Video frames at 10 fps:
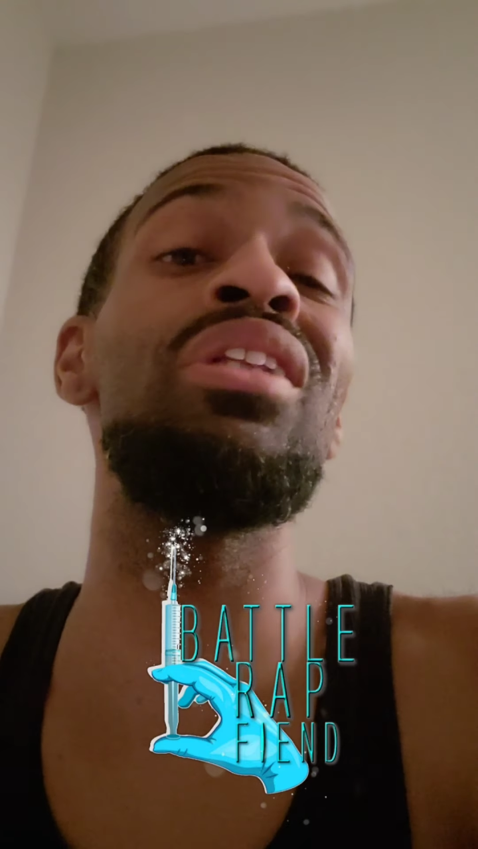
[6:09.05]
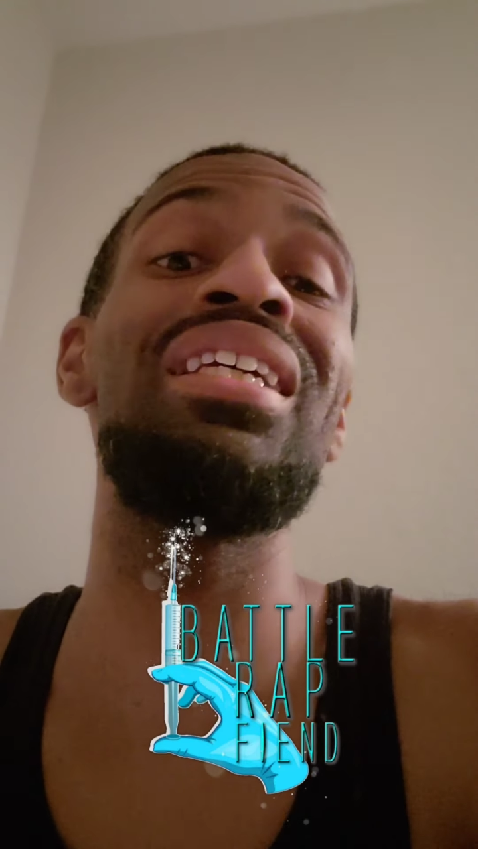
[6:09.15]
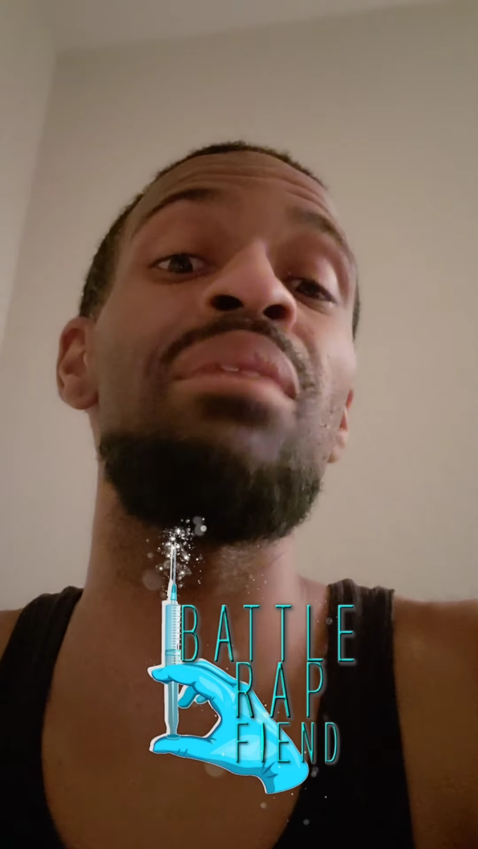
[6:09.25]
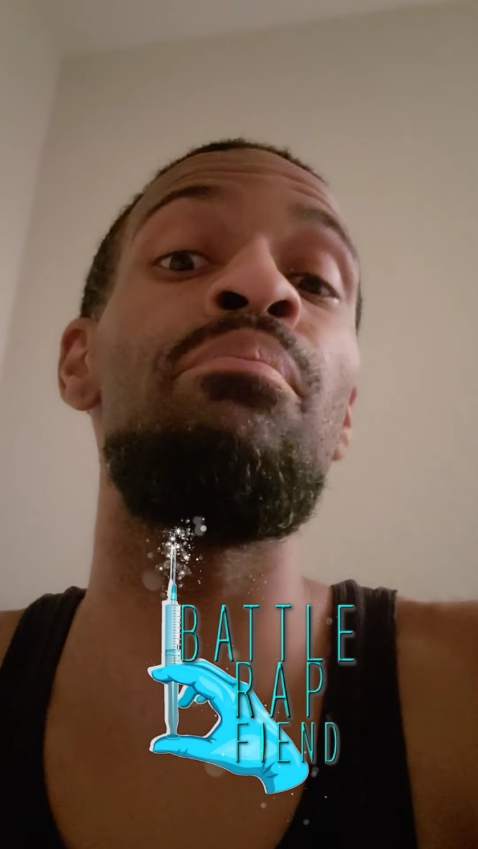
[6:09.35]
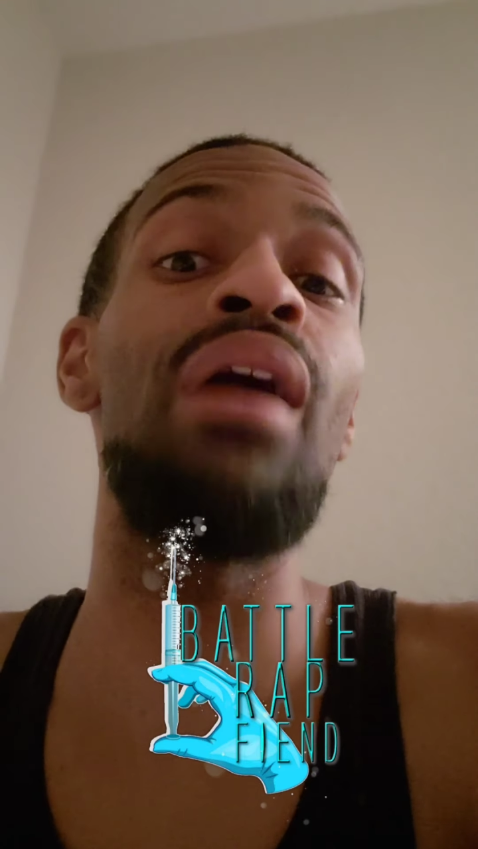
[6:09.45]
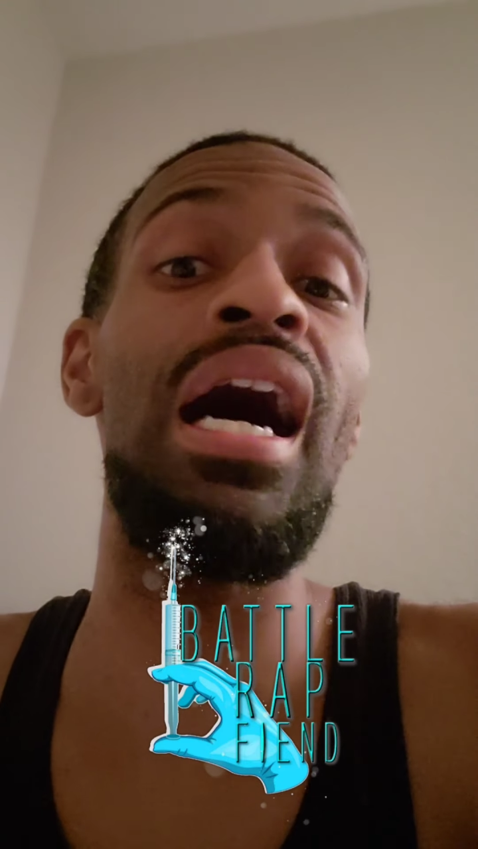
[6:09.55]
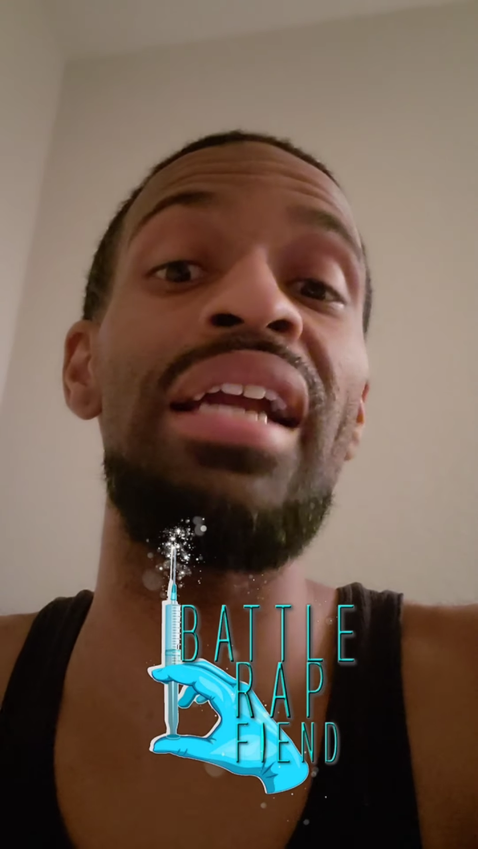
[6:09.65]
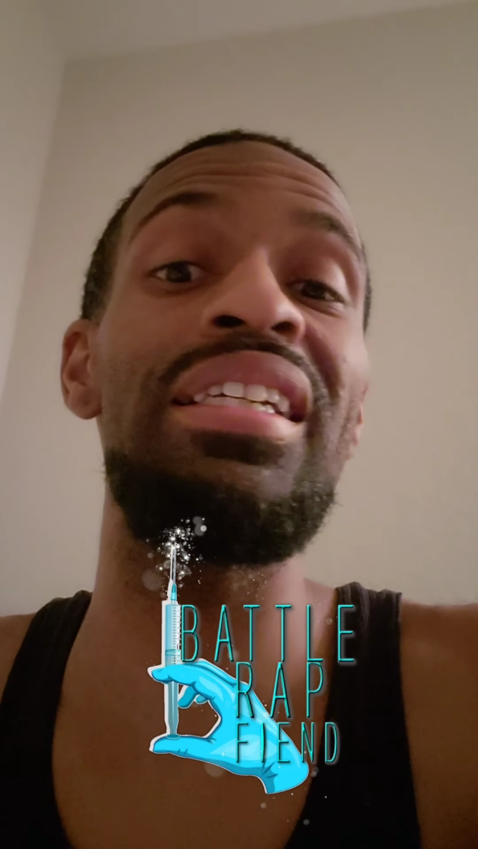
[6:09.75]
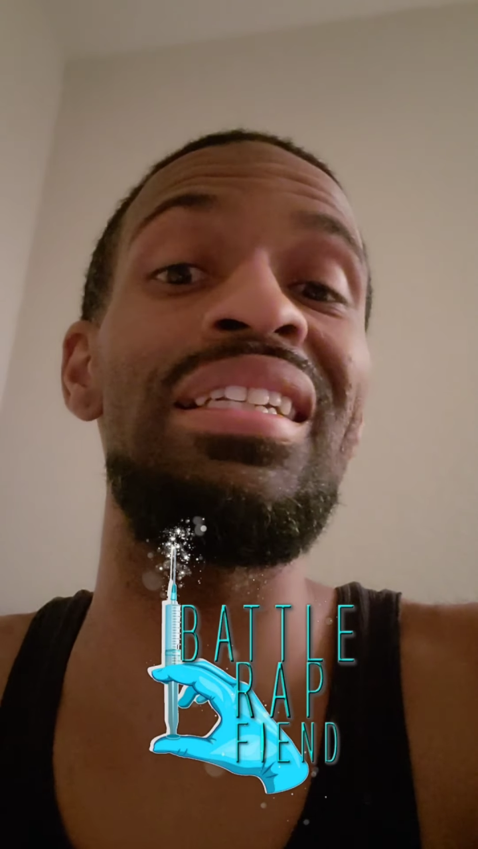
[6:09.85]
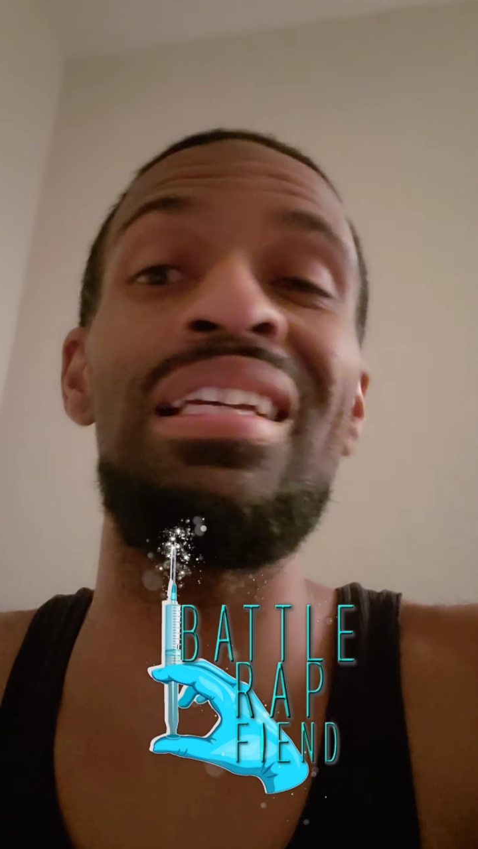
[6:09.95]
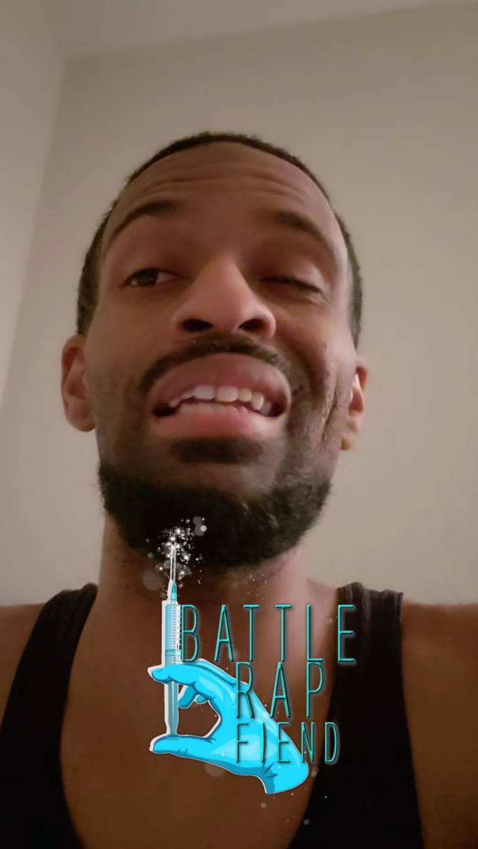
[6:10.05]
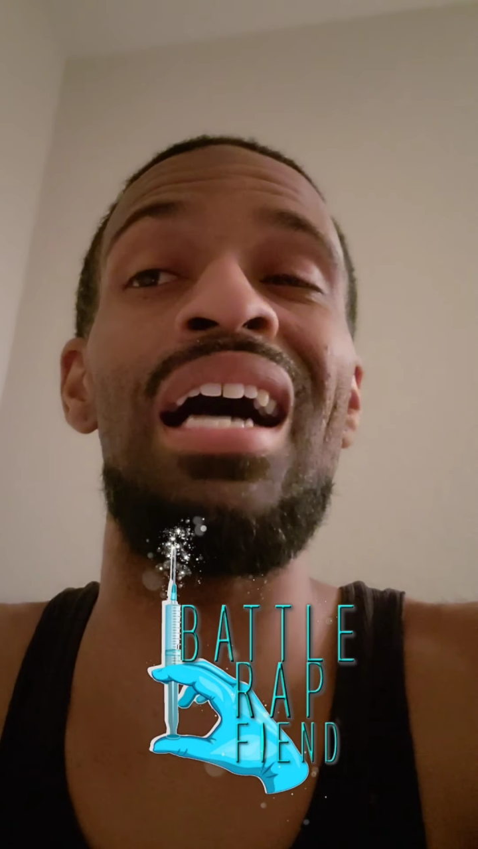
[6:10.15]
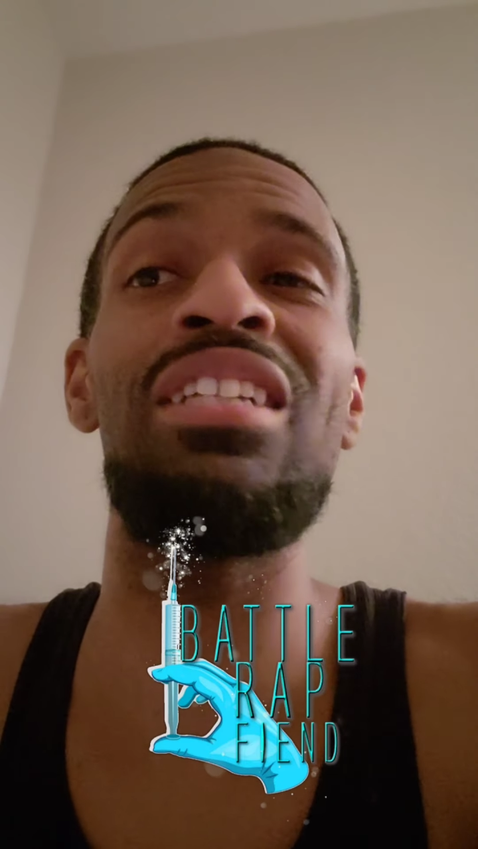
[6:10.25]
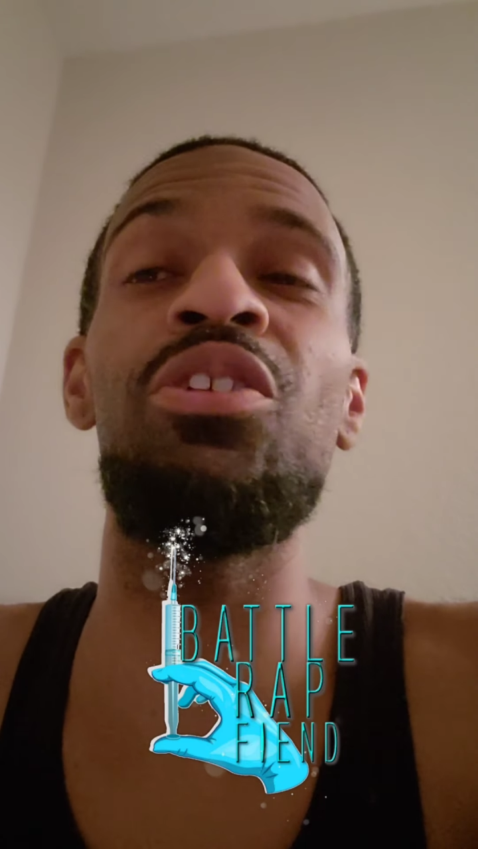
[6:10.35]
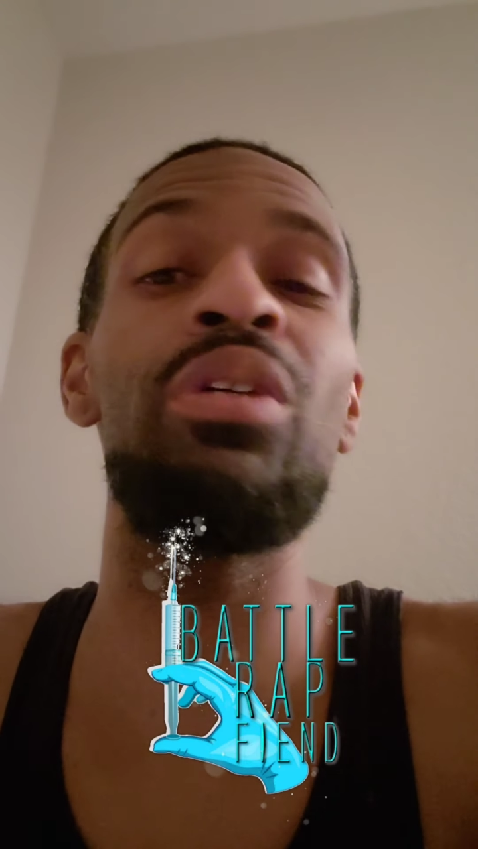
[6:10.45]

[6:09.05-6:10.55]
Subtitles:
get bodied and not, you know,